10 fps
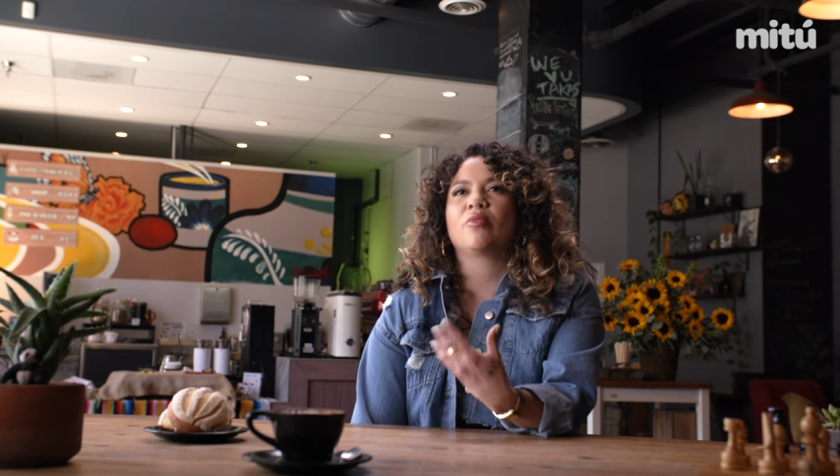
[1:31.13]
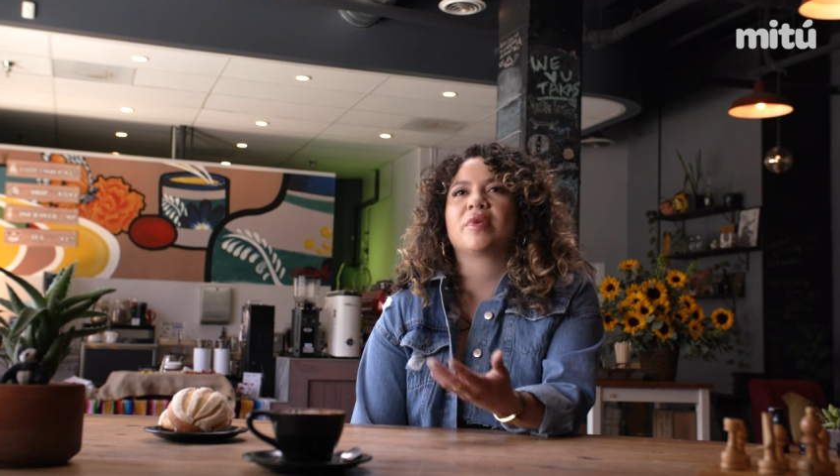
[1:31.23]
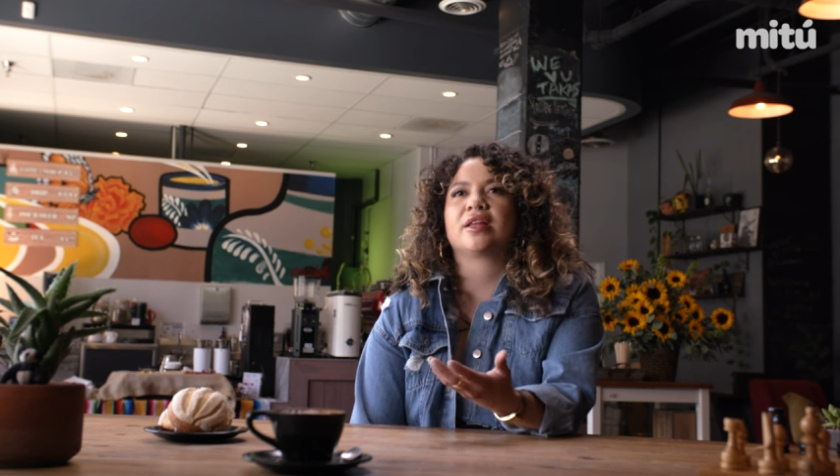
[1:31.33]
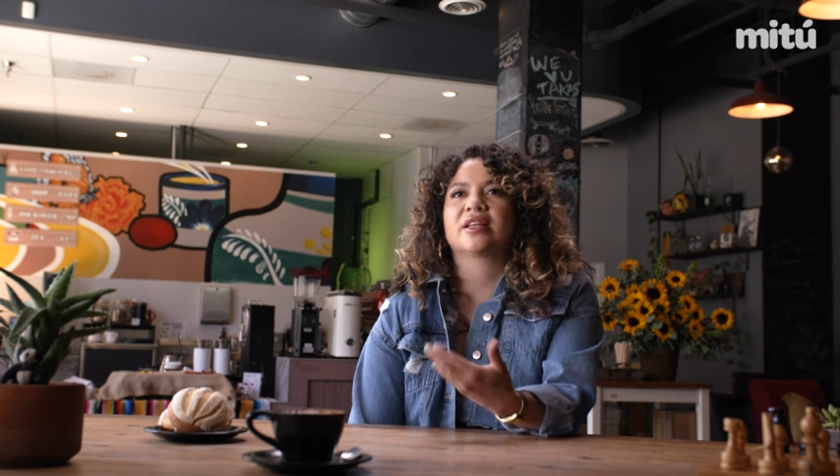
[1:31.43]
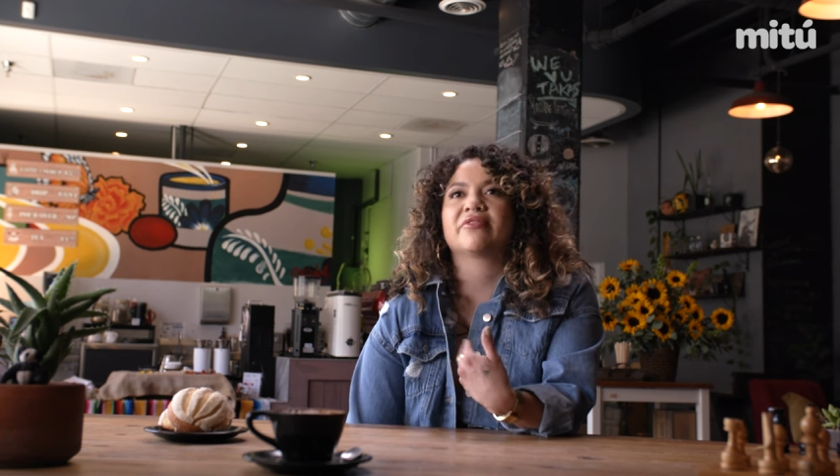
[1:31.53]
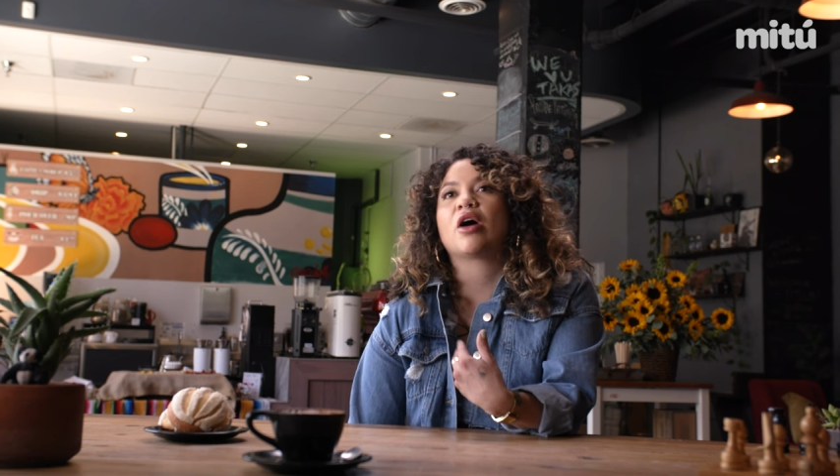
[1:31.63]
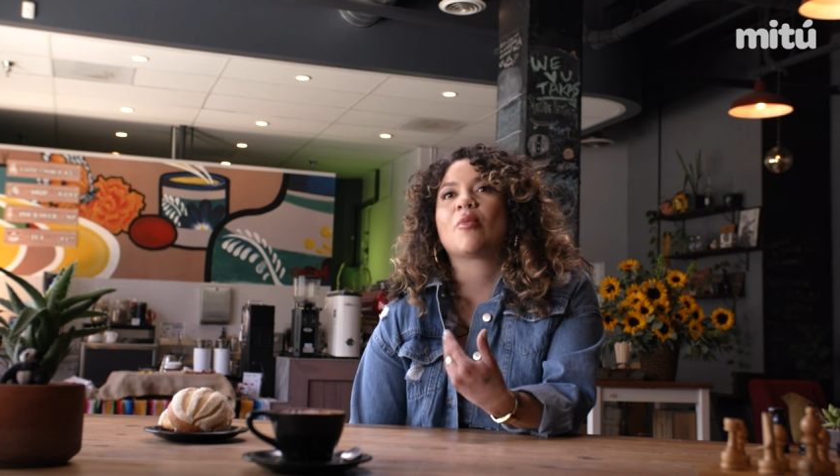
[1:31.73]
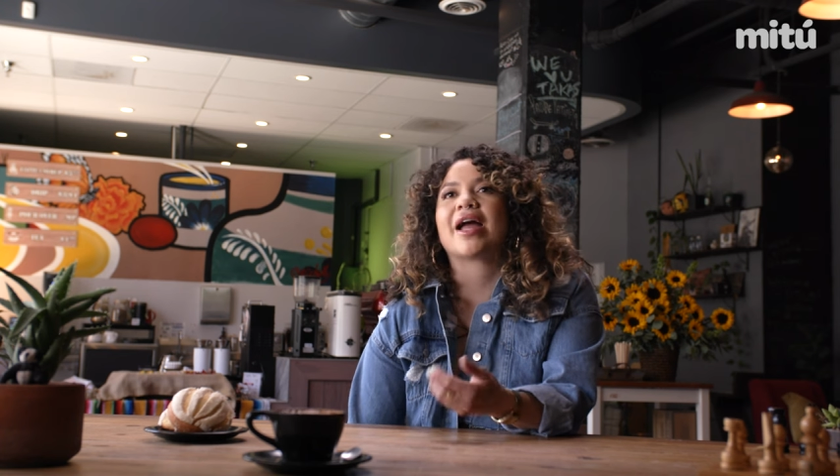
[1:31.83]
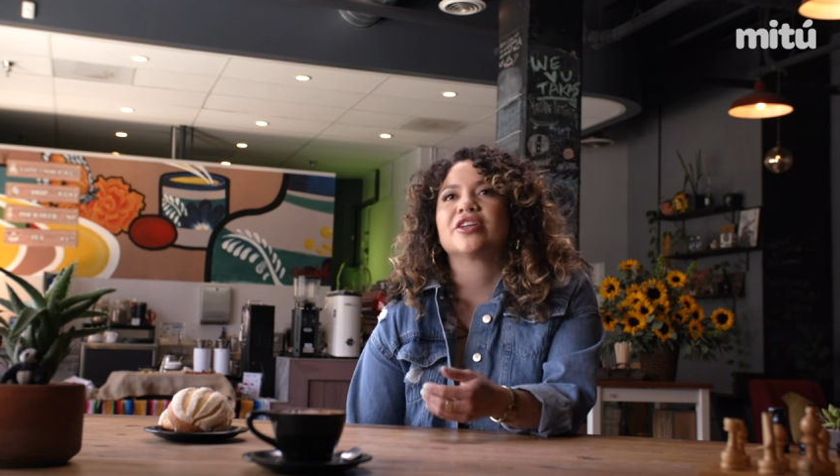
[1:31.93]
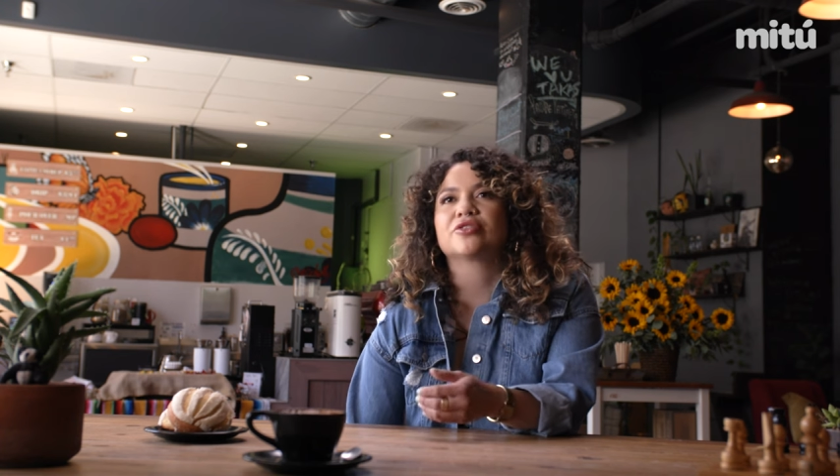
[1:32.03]
me live out
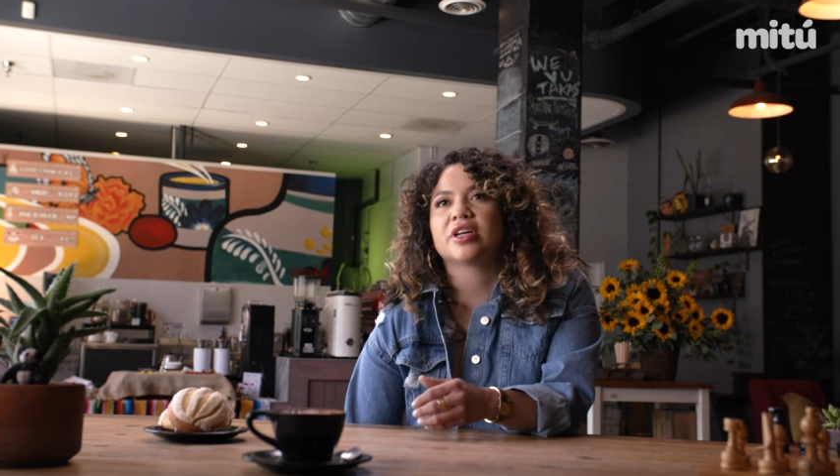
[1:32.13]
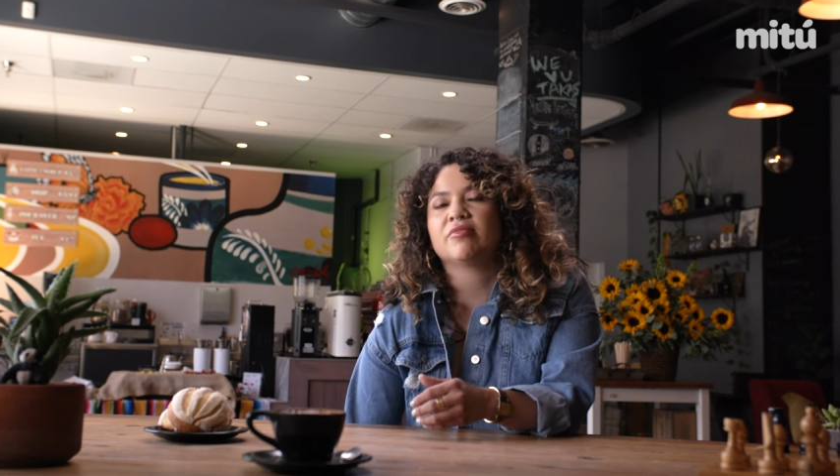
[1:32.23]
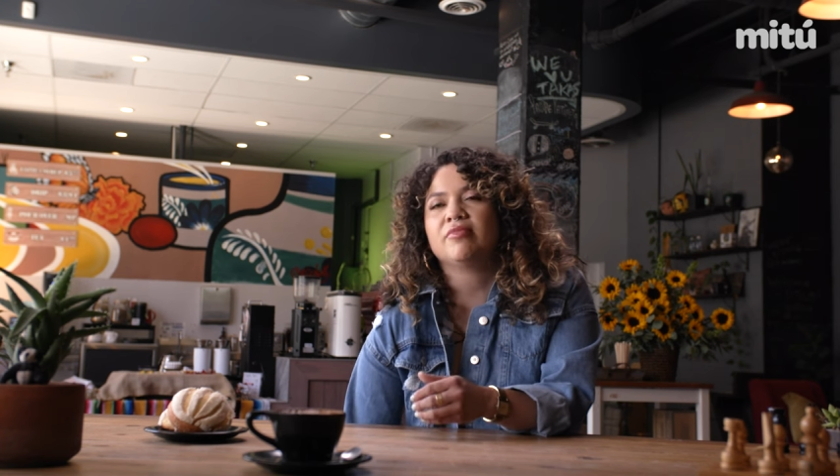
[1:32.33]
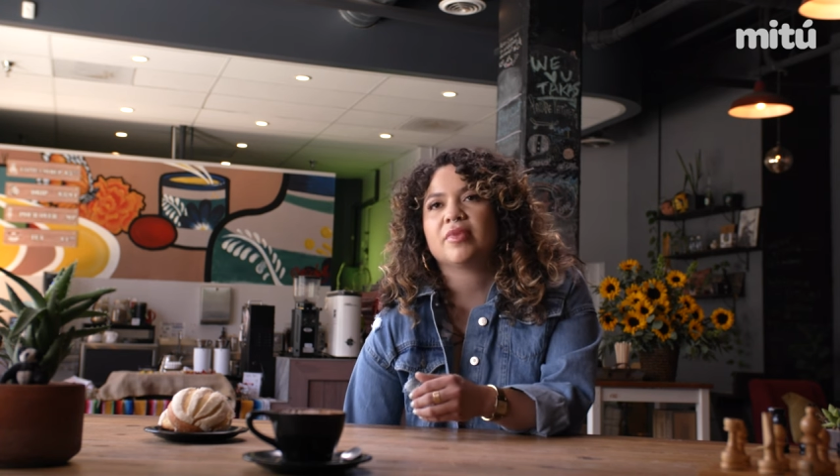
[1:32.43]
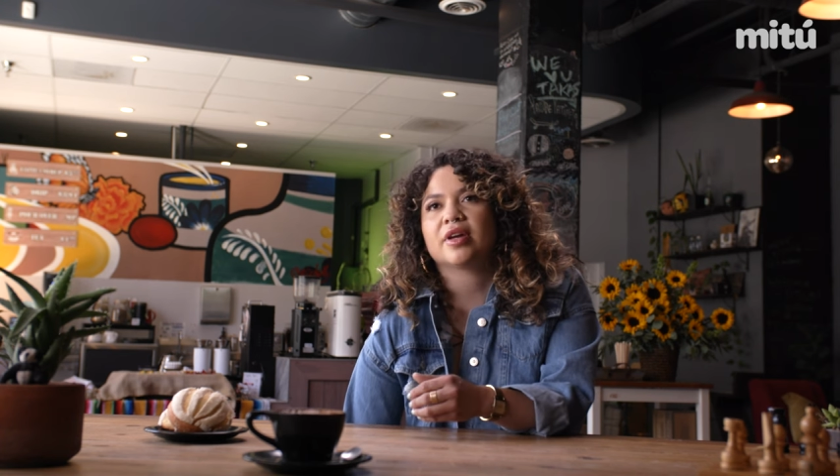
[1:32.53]
my dream,